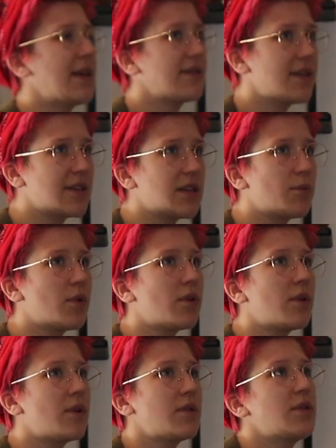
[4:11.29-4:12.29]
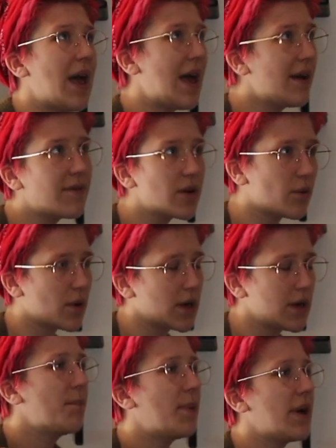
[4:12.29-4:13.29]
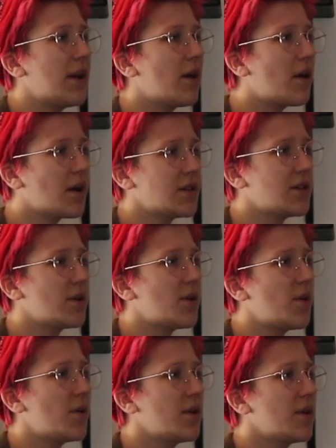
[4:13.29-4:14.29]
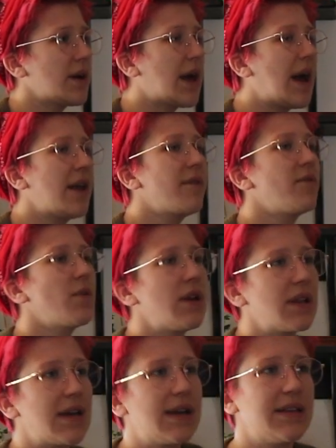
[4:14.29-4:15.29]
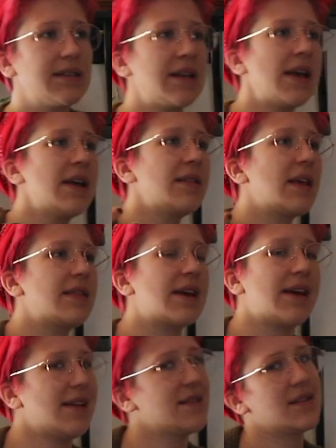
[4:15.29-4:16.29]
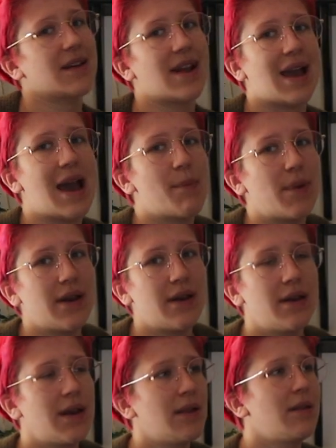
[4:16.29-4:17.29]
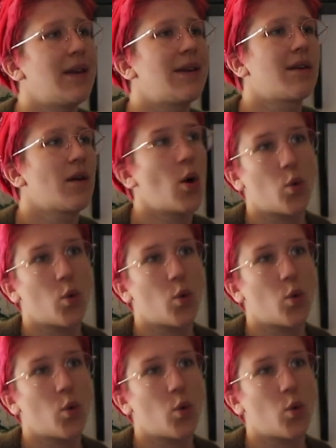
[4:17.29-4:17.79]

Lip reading: accessible to everyone, but also kind of realize that that isn't gonna happen in like a